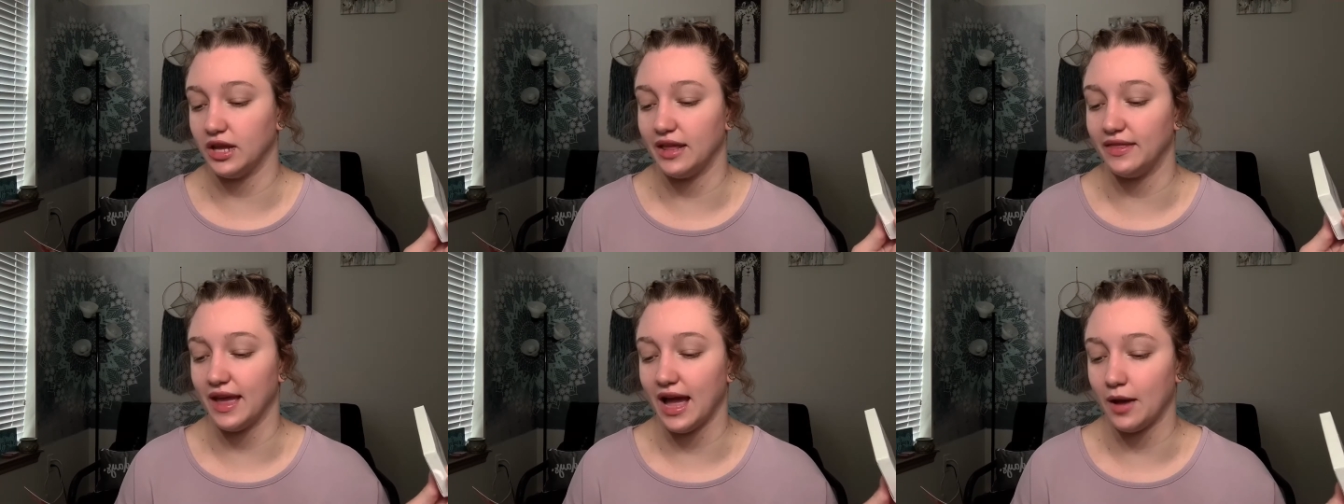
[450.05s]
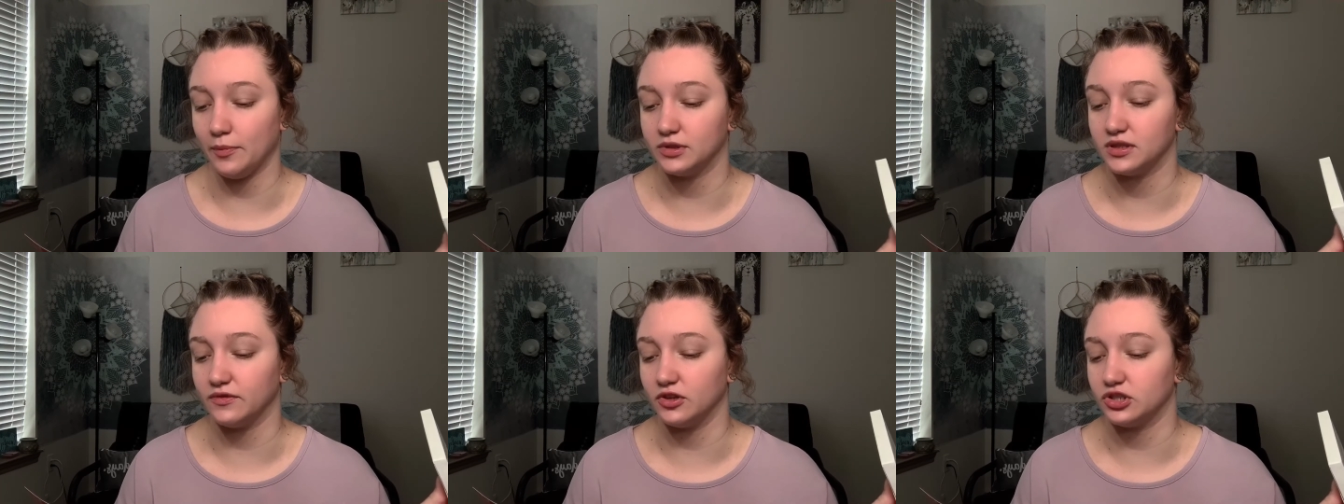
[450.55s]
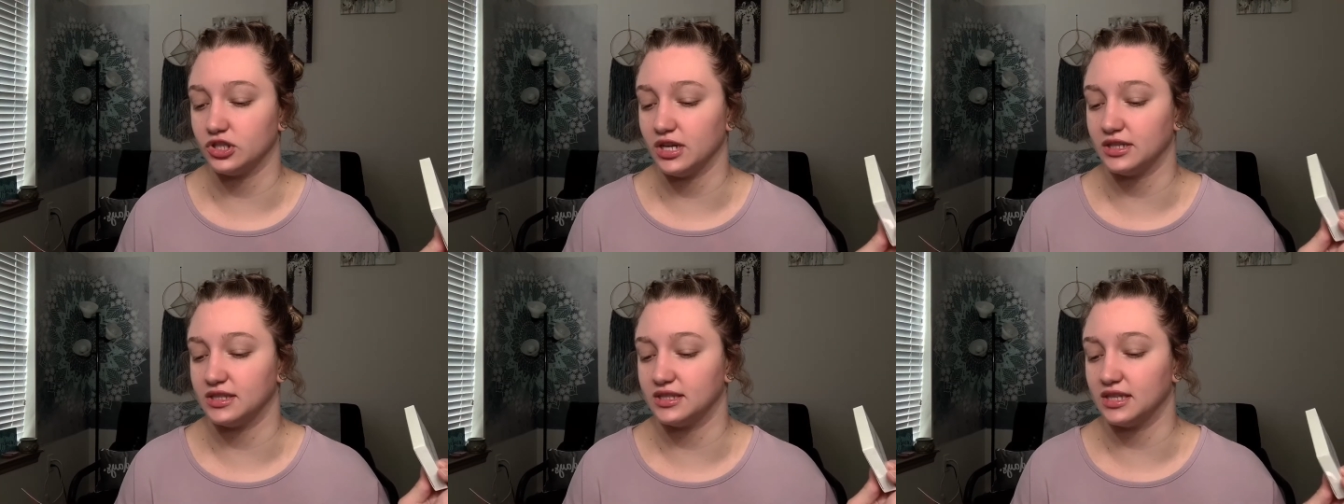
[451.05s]
and the apples of your
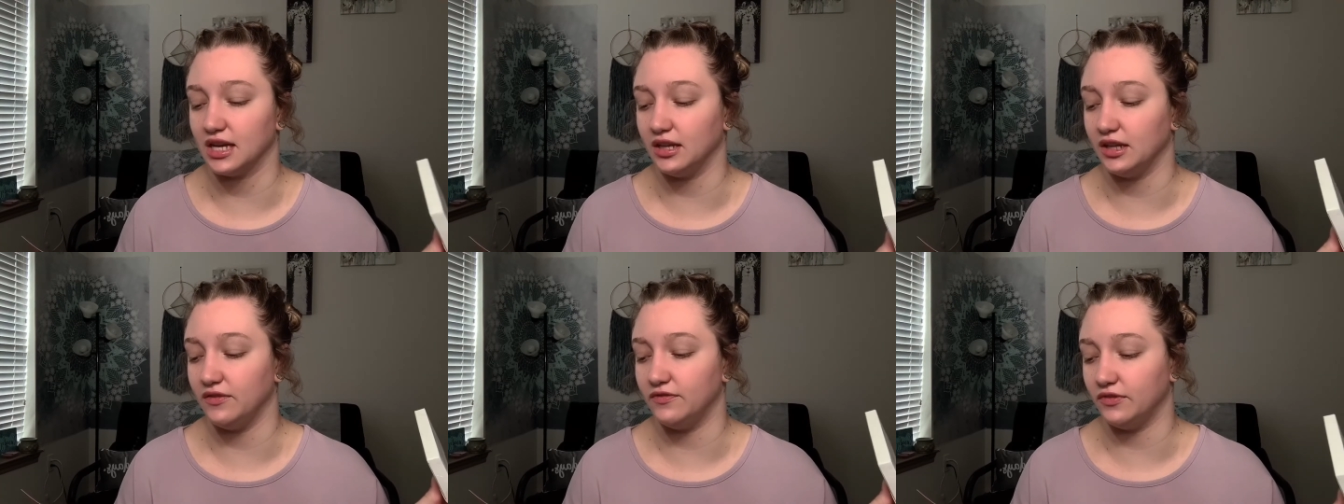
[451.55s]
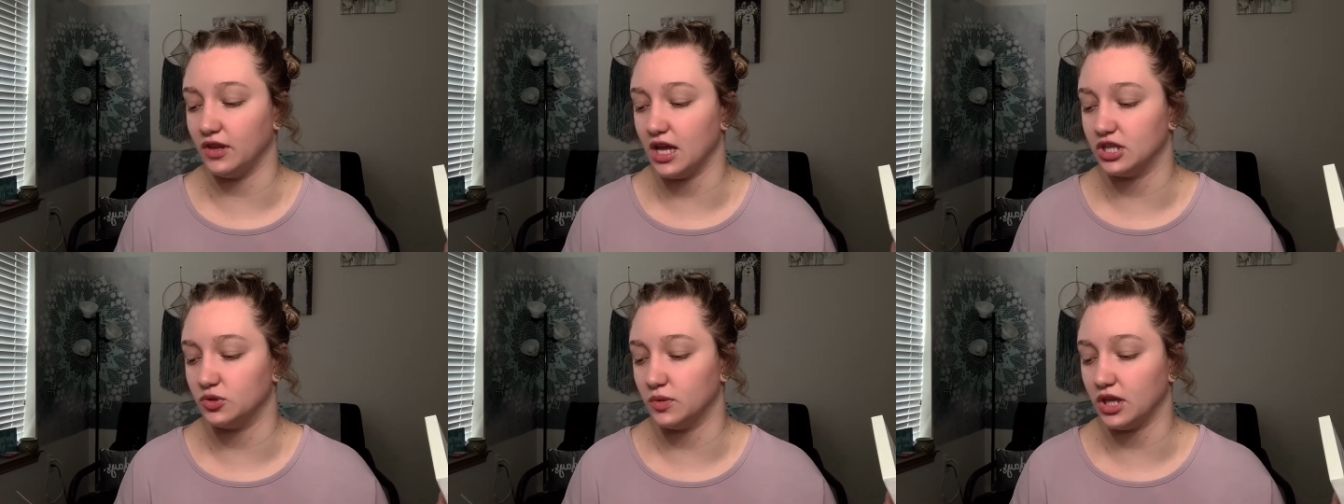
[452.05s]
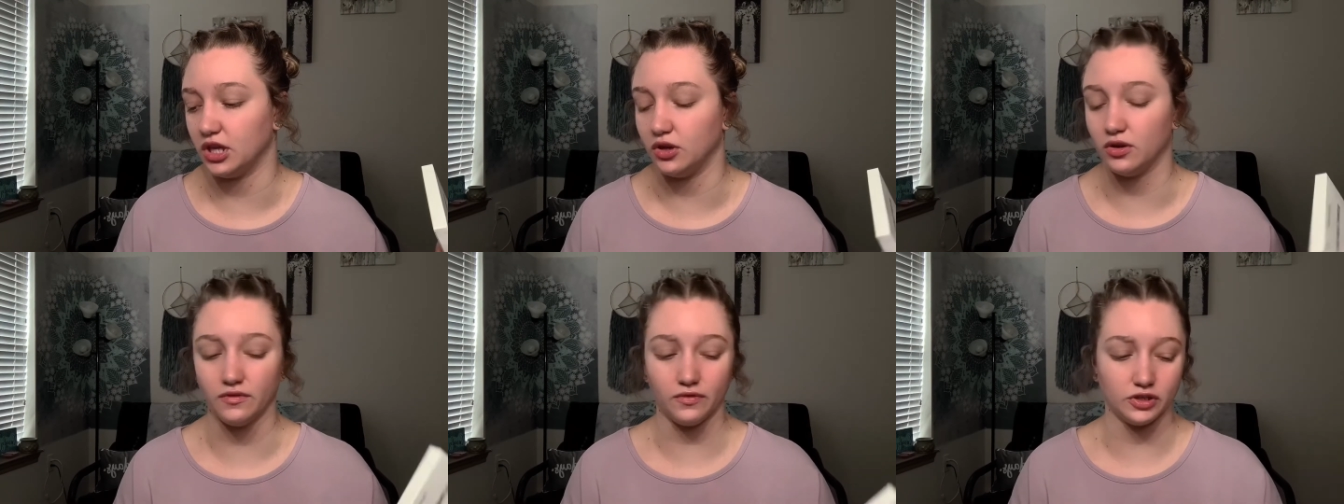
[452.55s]
cheeks subtly flushed with a
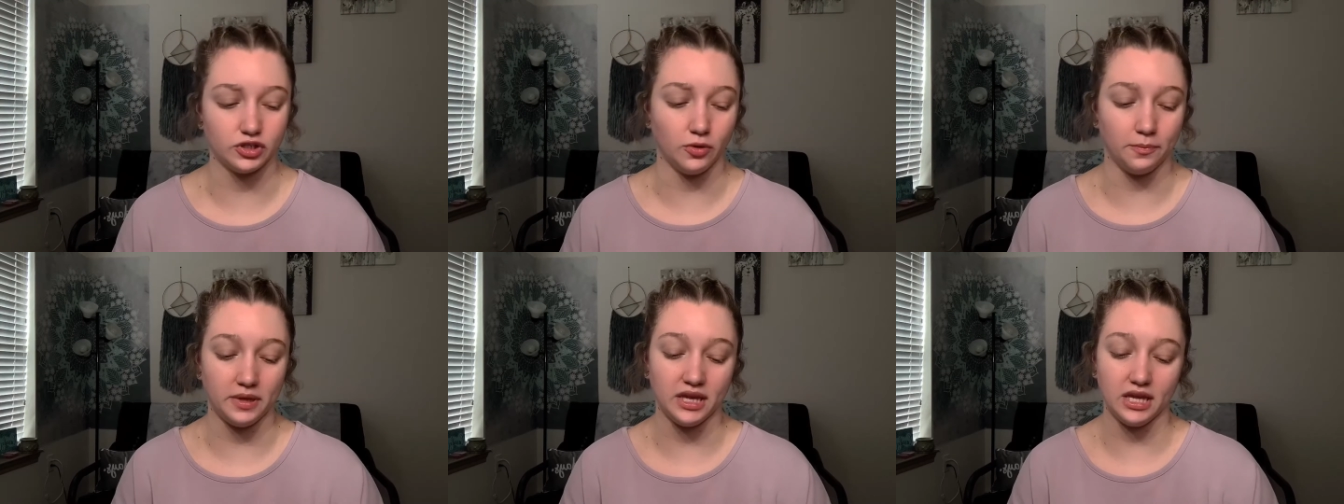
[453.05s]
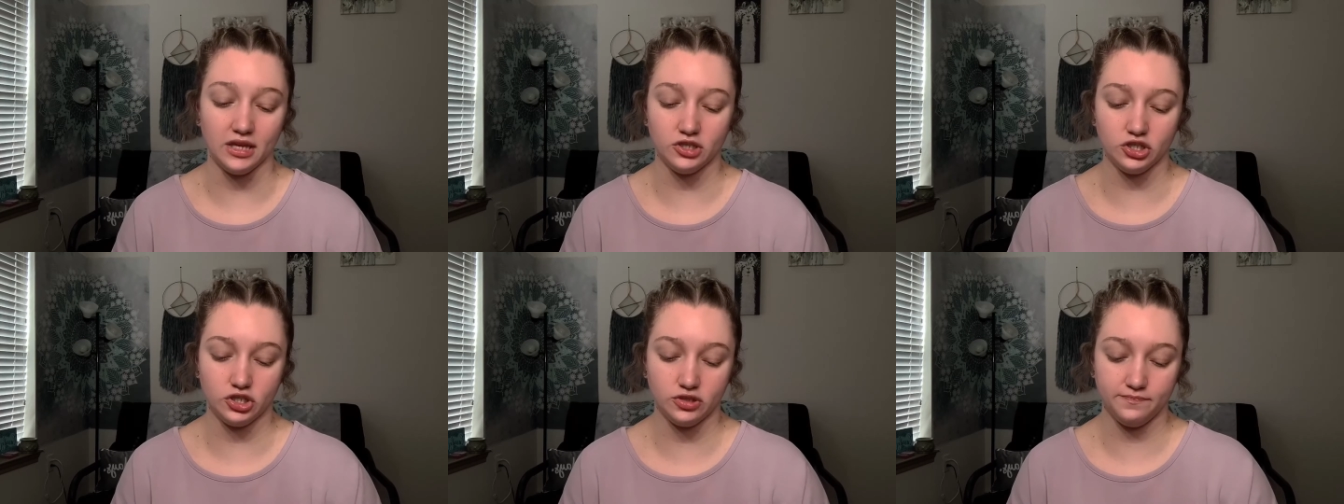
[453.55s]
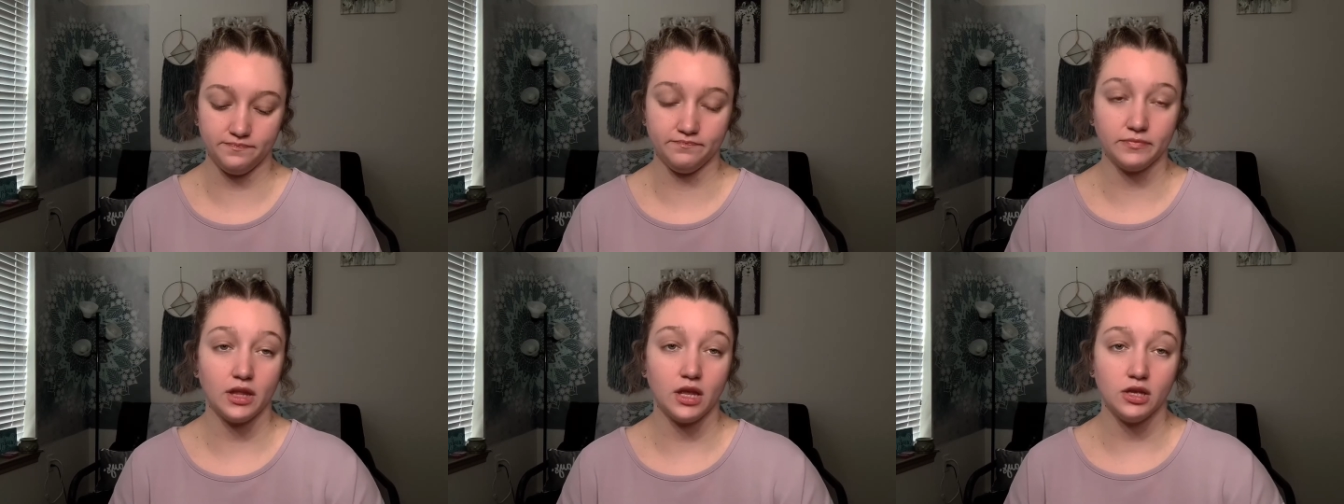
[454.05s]
universal peach.
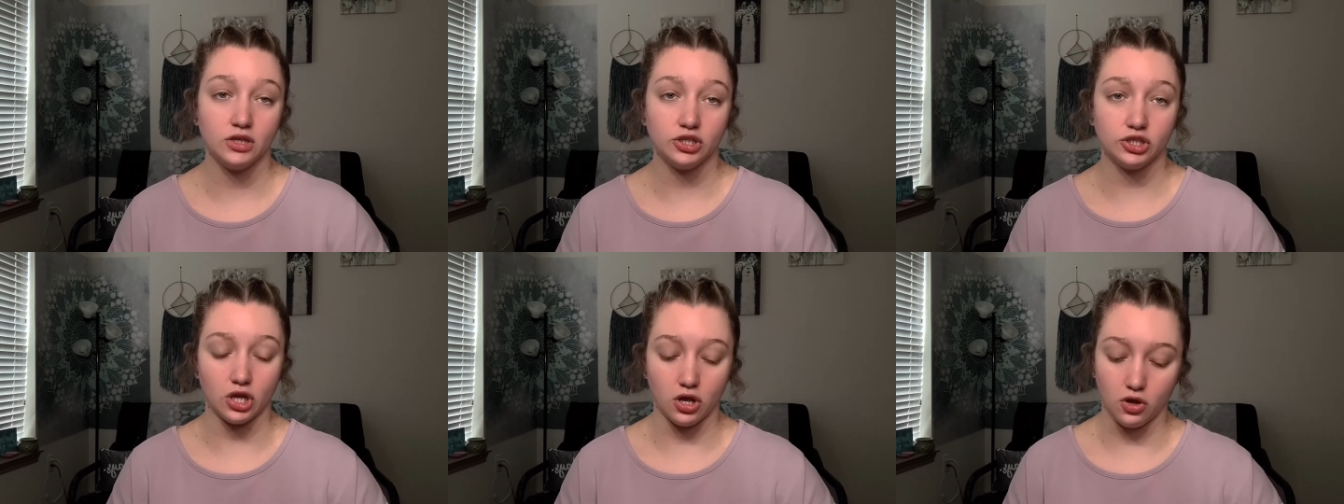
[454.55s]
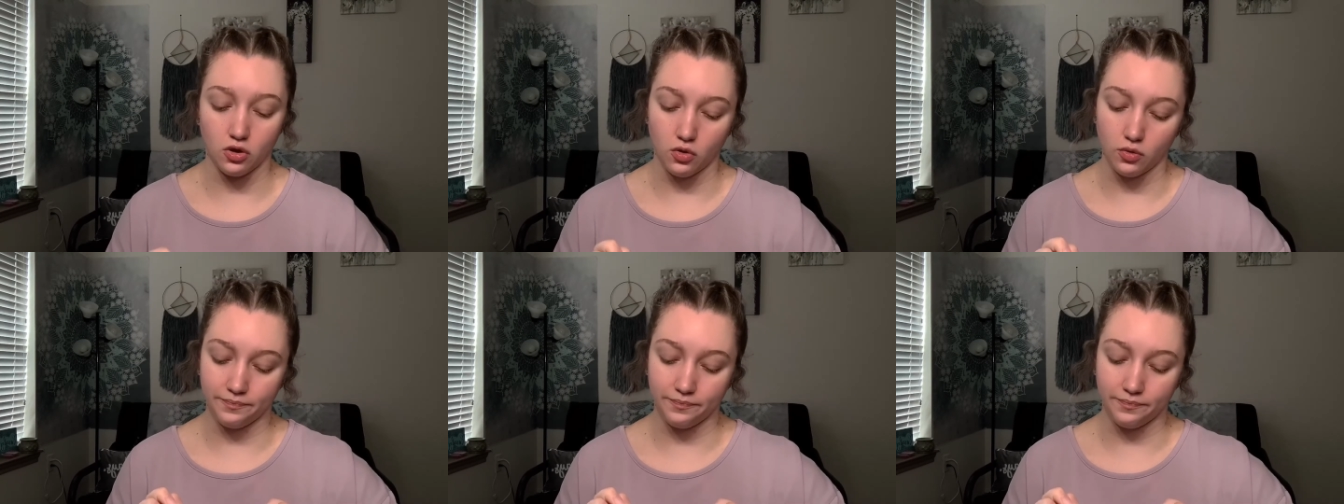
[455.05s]
So